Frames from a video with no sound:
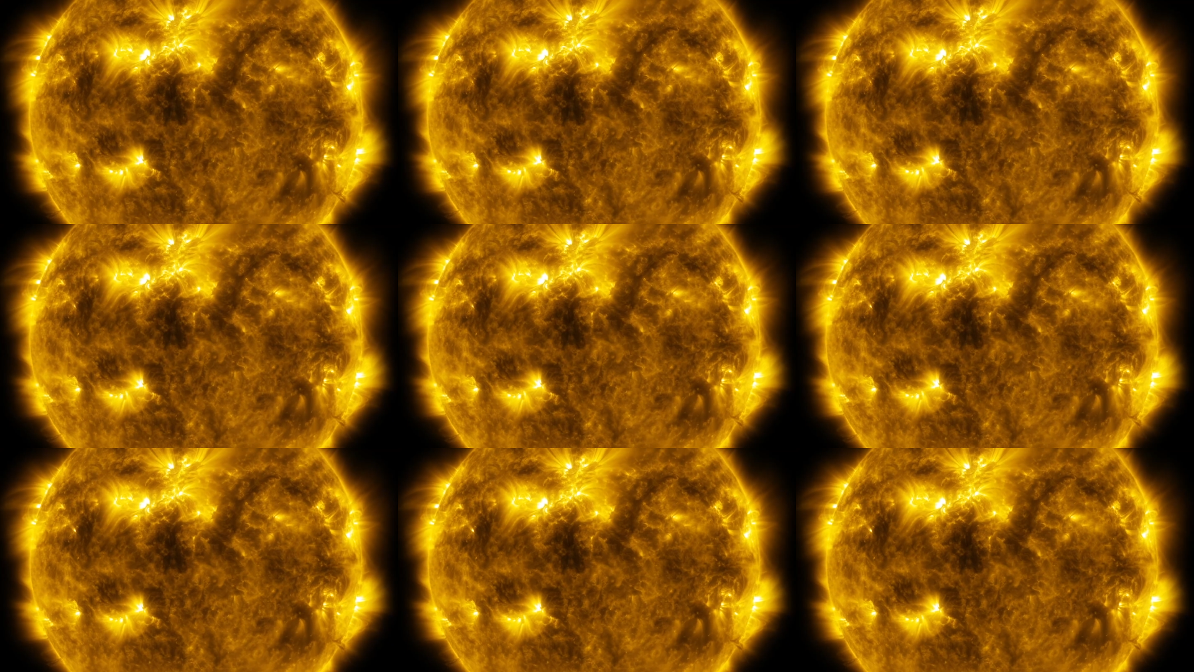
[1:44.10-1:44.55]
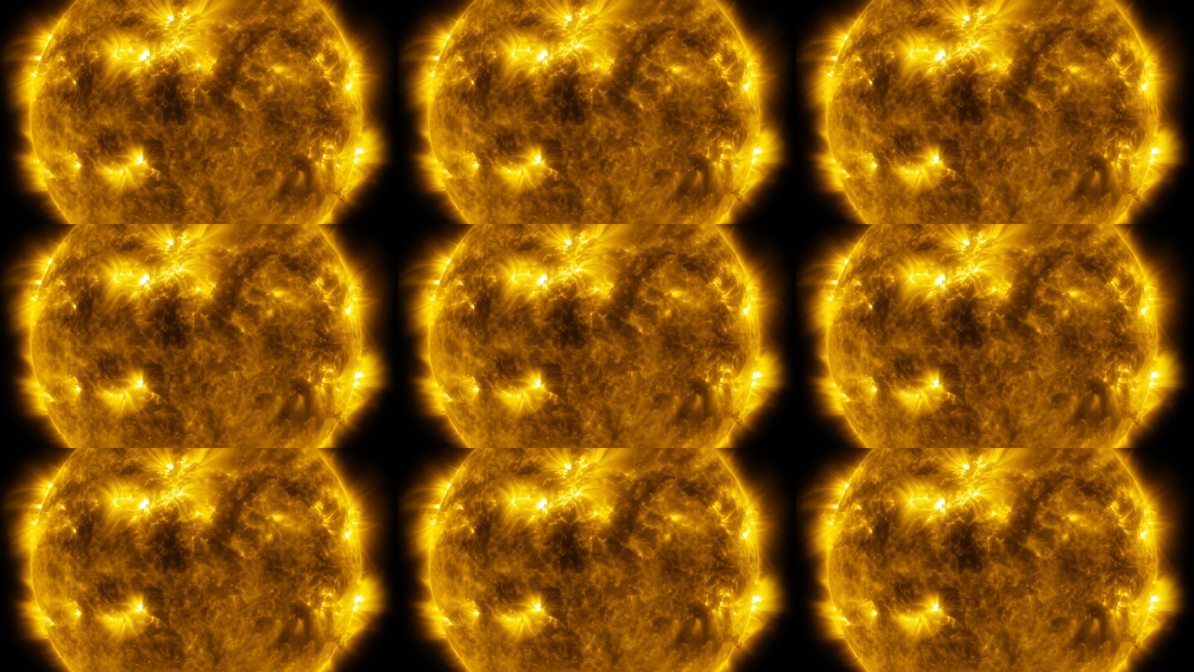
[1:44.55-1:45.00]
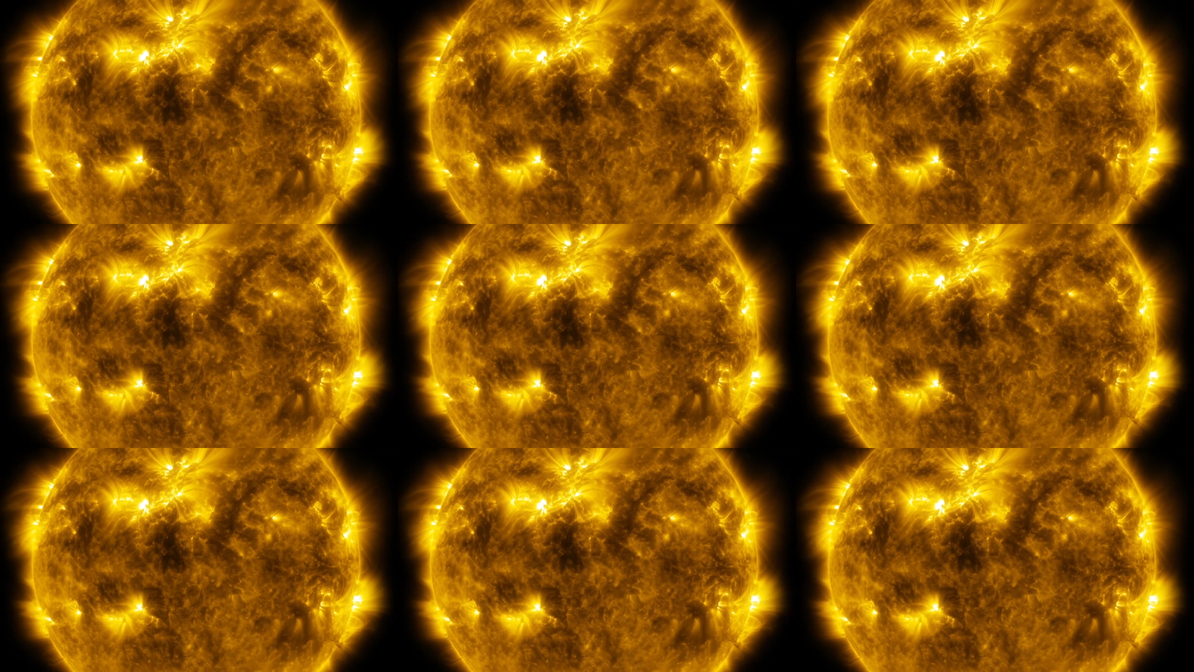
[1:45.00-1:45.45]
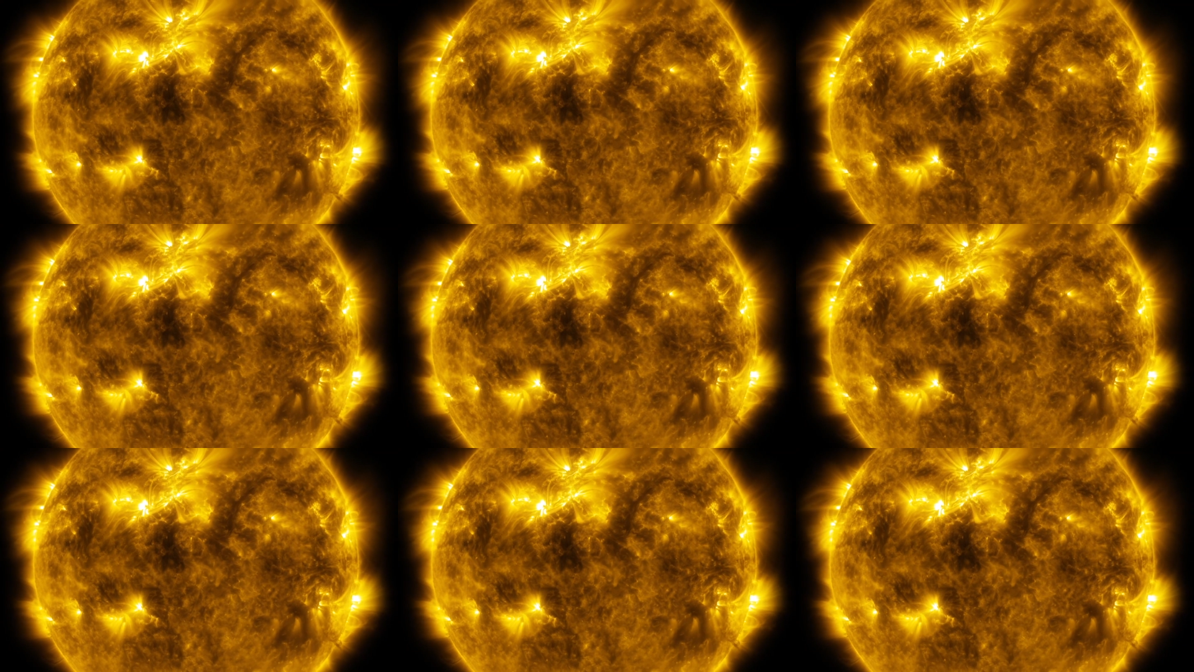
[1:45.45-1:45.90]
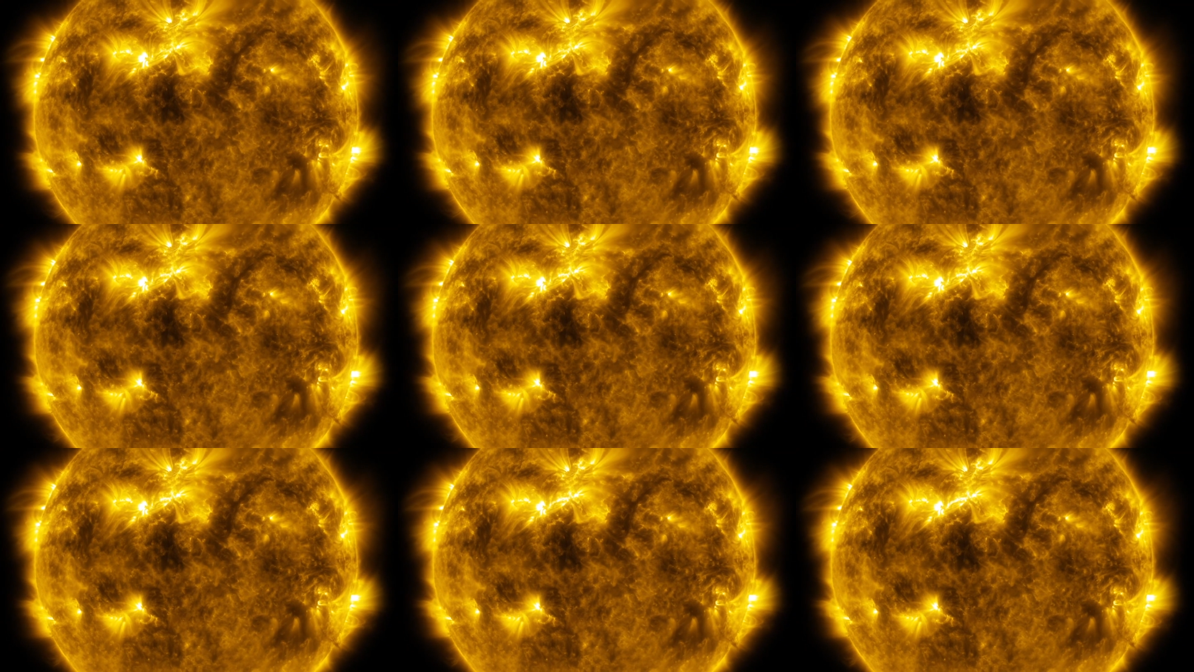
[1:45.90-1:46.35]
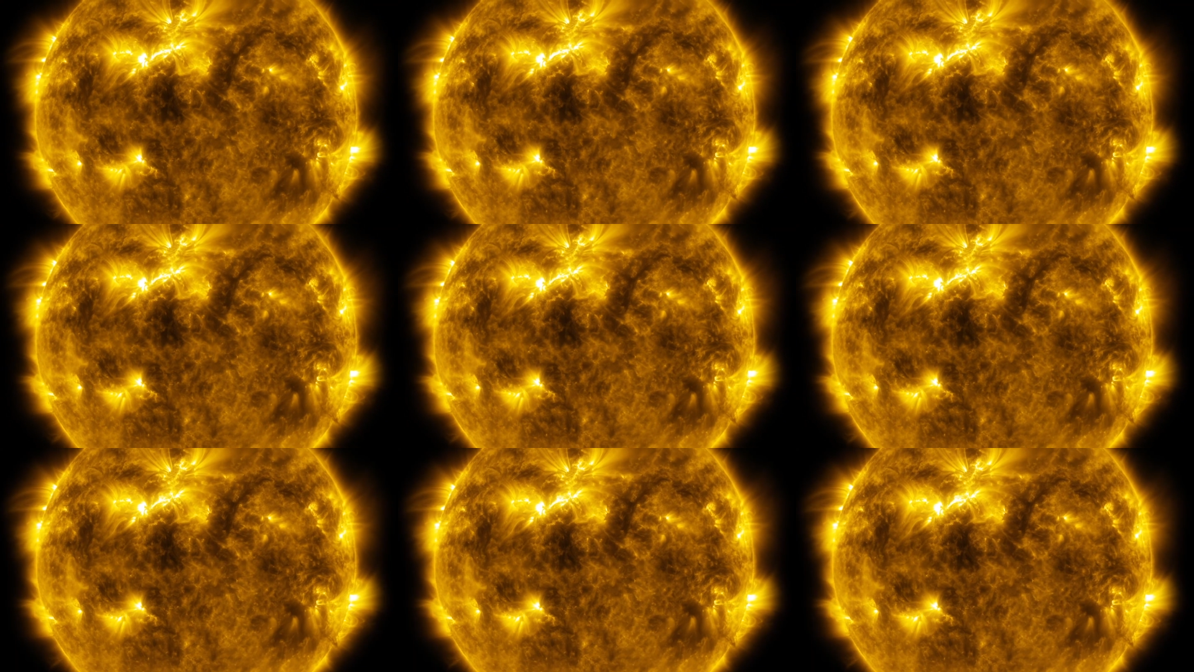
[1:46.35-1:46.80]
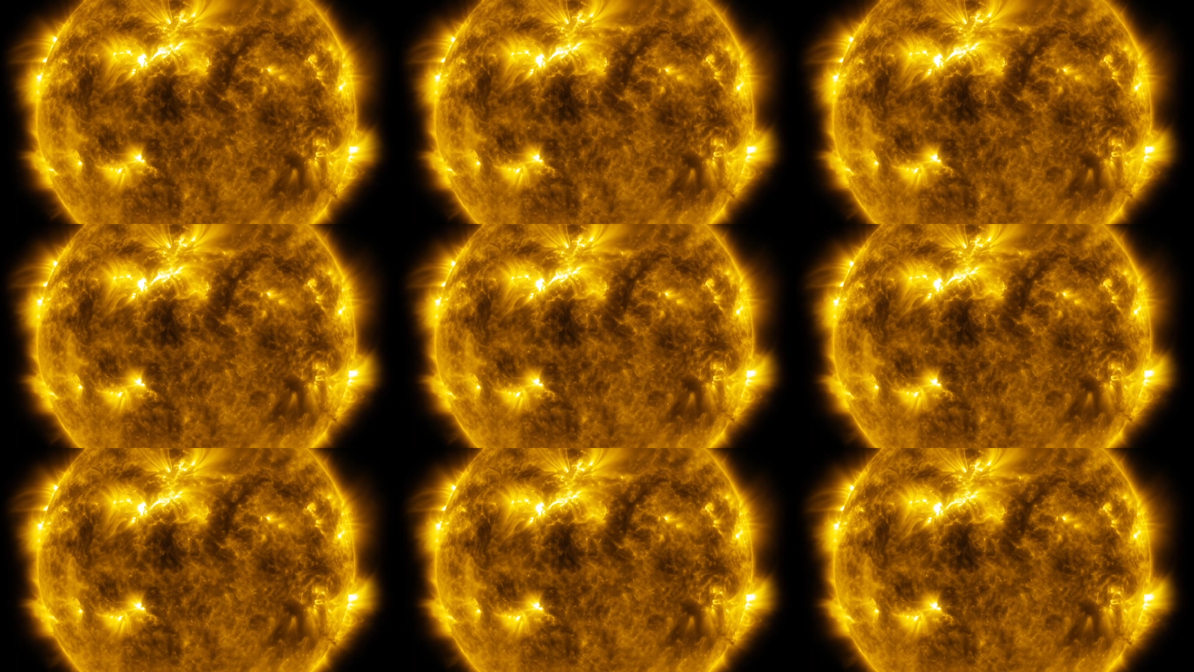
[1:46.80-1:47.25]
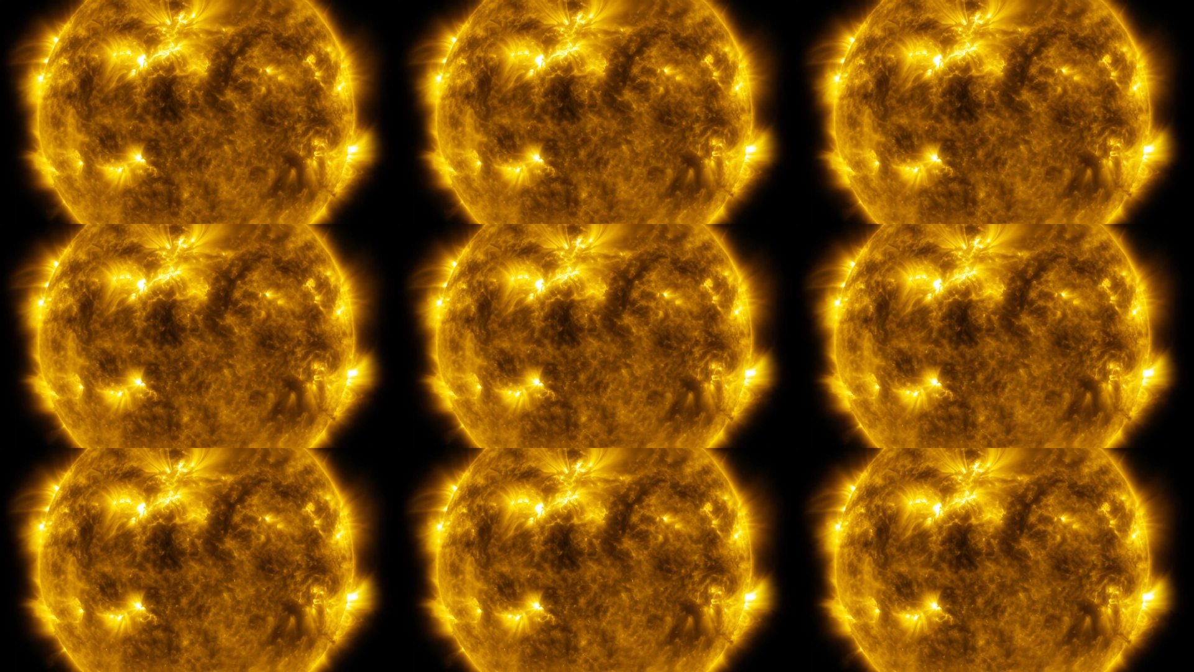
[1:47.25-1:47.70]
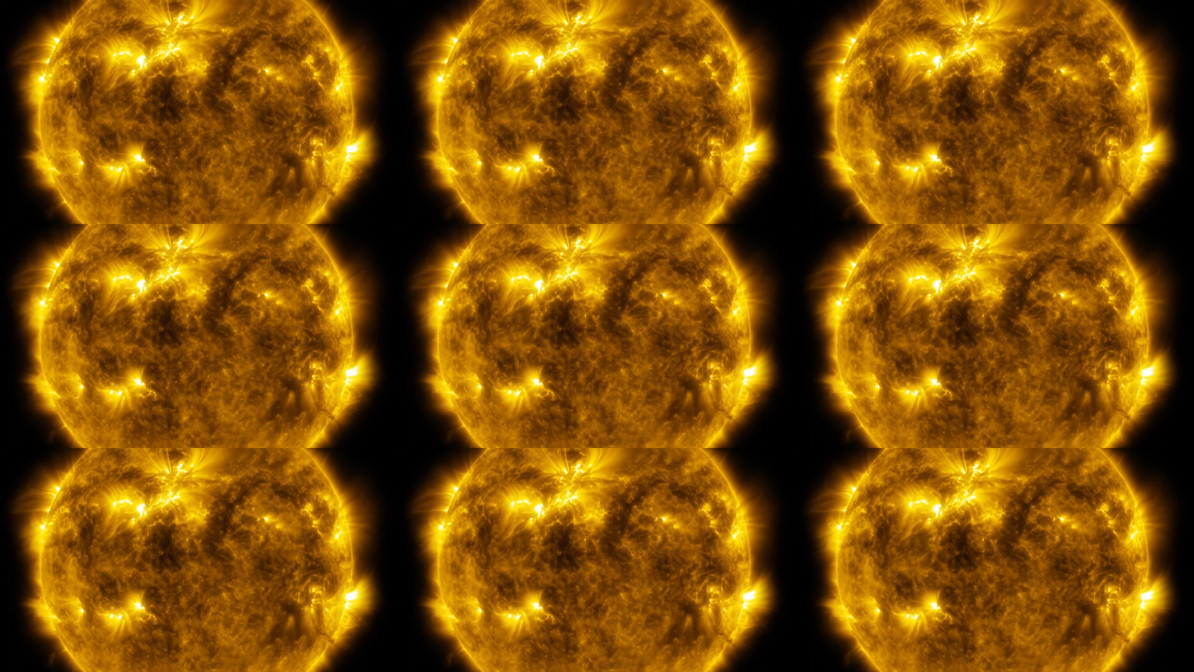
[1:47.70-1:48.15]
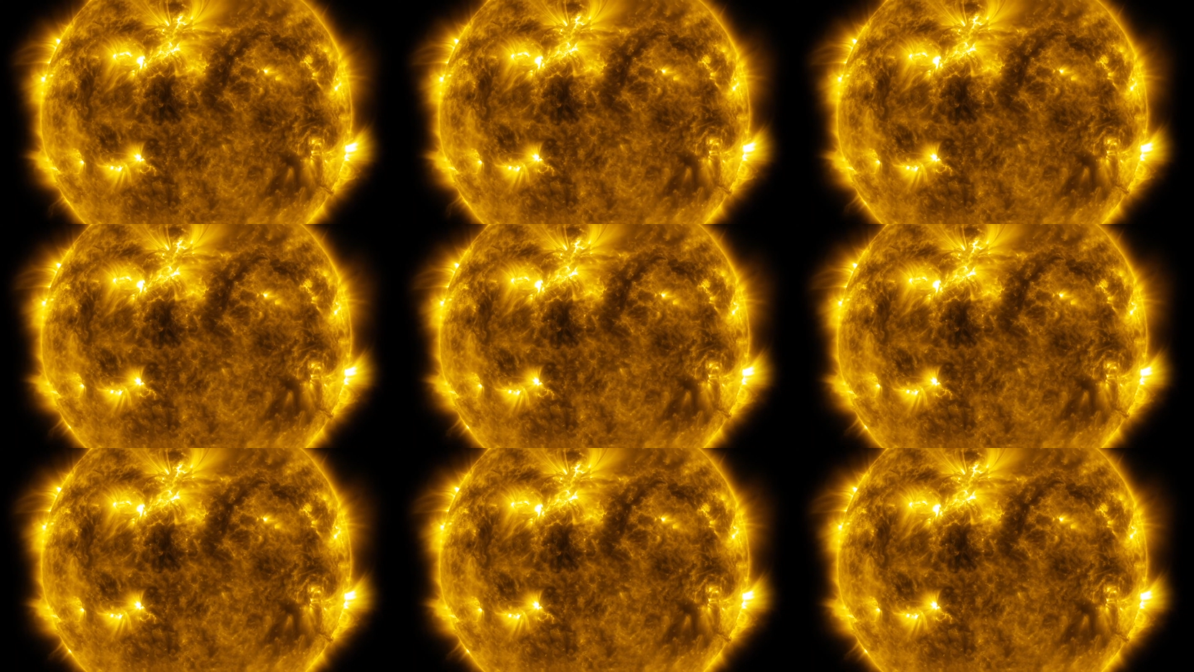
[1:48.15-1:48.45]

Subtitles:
(no speaker visible)